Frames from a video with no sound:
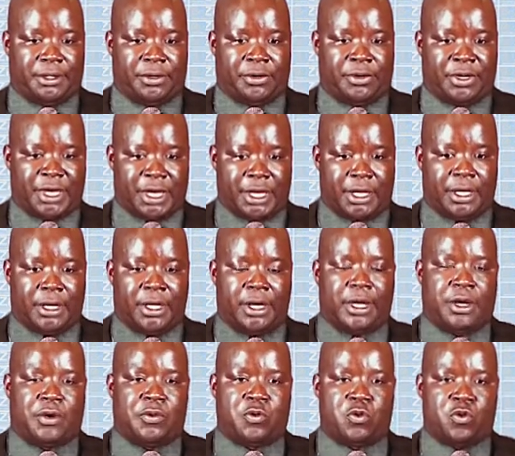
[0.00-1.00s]
Okay,
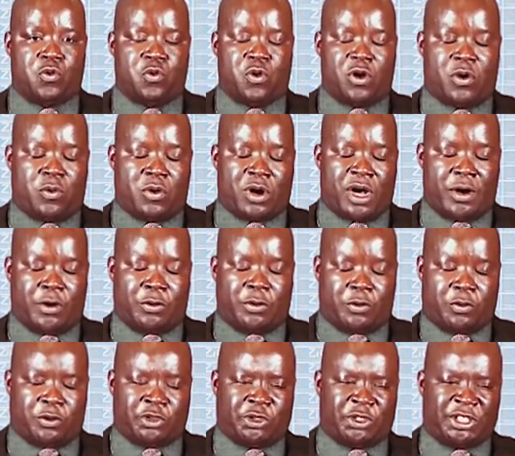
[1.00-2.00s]
you are
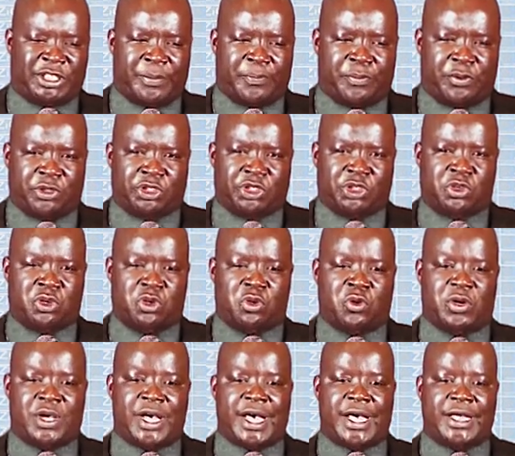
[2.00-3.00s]
also supposed to
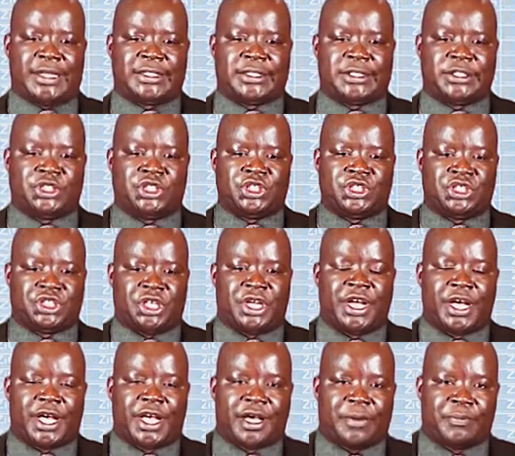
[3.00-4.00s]
look at
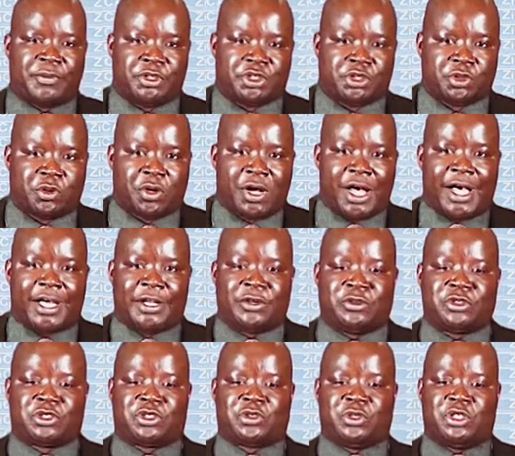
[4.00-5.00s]
share capital and
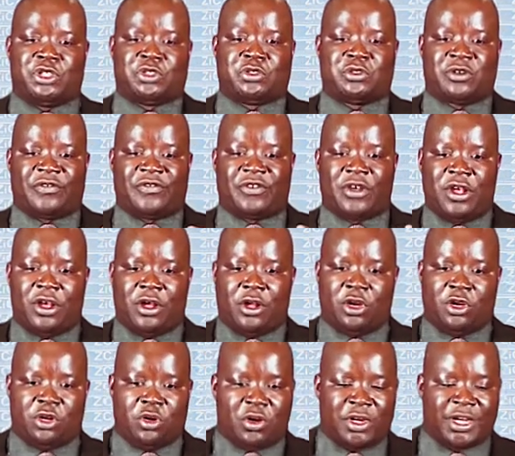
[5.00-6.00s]
also issues of
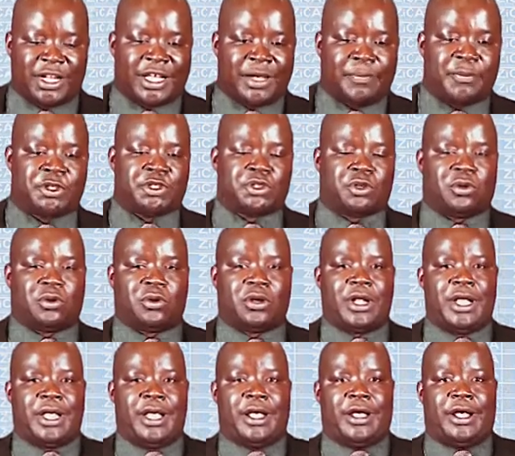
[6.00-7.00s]
loan capital.
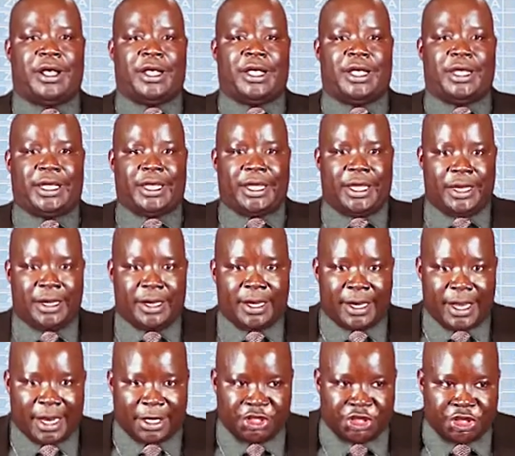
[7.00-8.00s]
In a
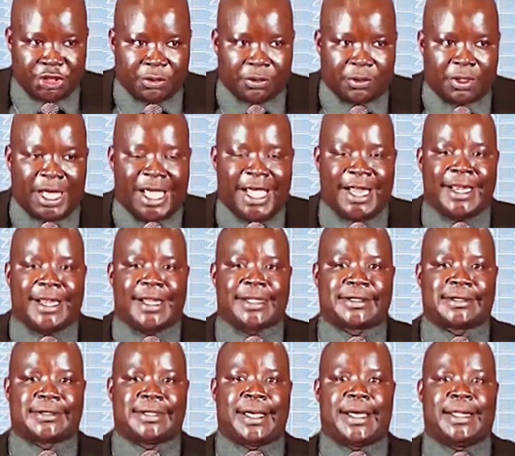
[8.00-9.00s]
nutshell,
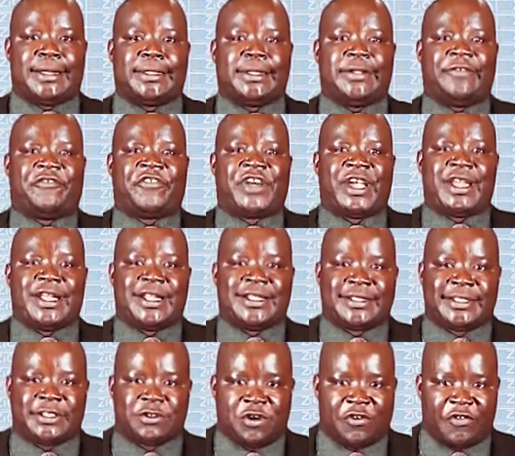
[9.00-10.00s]
understand the
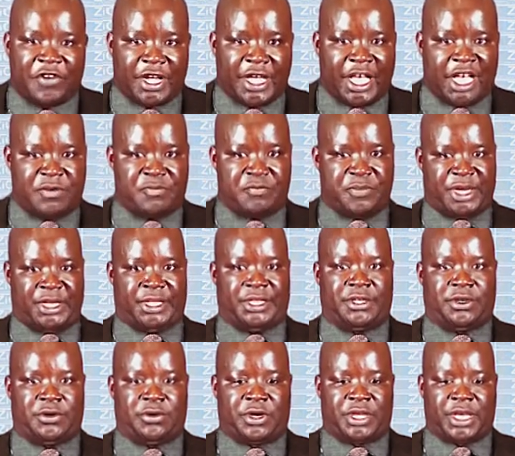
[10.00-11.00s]
financing of a company,
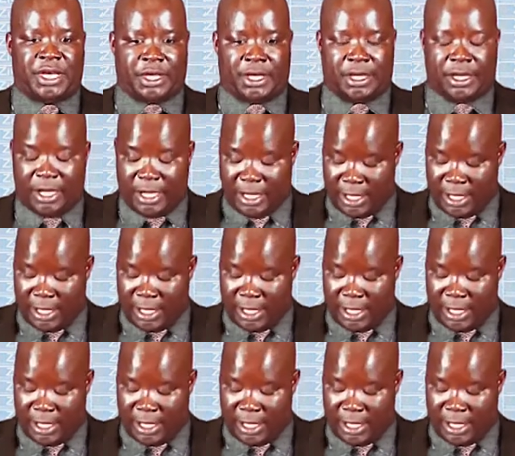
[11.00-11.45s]
okay?